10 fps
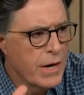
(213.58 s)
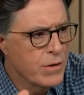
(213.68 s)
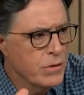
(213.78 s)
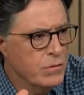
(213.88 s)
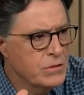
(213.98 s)
I
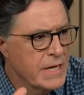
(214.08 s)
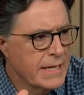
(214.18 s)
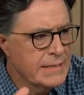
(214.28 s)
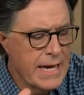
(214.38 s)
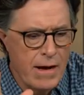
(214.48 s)
know you
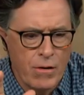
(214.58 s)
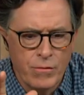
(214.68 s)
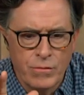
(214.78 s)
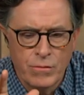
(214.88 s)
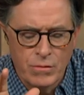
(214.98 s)
sat
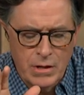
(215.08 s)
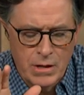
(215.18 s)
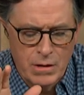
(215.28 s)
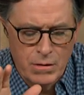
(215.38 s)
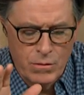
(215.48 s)
down
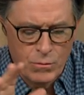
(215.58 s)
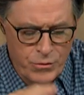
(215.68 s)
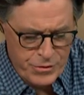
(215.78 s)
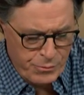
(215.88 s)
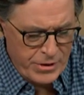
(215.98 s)
uh,
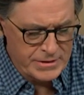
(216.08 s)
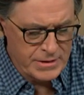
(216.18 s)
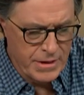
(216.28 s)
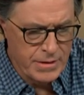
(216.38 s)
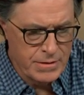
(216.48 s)
with the
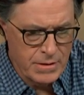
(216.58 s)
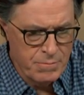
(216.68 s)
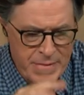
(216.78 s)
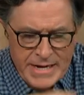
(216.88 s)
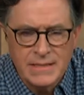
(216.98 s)
president uh,
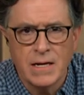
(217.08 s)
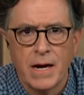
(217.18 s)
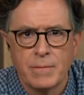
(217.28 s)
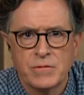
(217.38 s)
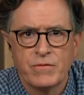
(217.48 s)
many
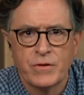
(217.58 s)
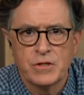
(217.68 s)
times for